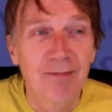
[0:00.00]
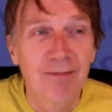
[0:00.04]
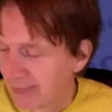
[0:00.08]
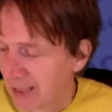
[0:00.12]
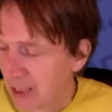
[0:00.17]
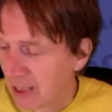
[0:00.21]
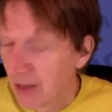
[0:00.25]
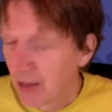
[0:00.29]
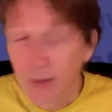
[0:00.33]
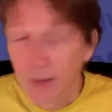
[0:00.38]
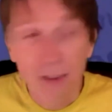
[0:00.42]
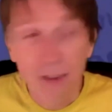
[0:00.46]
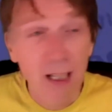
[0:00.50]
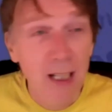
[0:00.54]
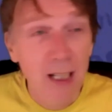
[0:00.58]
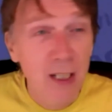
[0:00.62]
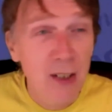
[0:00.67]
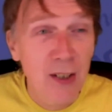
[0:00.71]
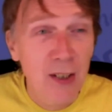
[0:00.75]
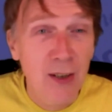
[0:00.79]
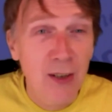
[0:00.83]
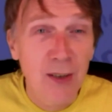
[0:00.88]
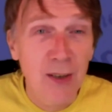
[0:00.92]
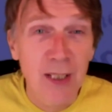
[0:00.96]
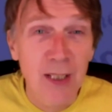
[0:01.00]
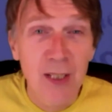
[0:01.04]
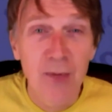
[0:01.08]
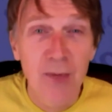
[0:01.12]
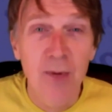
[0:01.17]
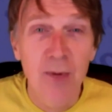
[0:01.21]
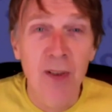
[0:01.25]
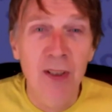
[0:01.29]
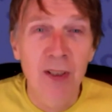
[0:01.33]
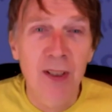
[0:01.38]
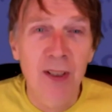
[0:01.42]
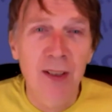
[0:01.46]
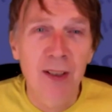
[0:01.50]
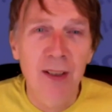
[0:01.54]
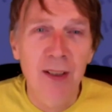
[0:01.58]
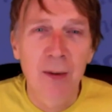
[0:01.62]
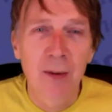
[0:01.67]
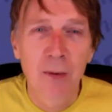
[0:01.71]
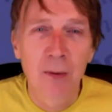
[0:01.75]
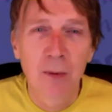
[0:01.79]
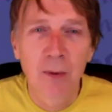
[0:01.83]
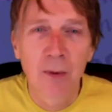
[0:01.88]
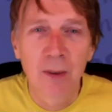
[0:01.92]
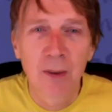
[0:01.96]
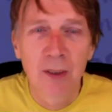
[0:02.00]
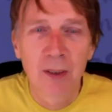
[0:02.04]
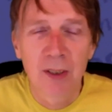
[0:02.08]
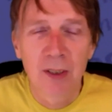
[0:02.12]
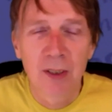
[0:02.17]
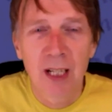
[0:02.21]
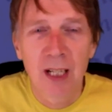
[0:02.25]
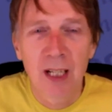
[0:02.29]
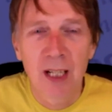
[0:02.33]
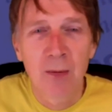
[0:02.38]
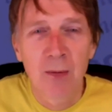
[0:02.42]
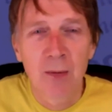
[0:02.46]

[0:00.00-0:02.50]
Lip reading: All right, so this was the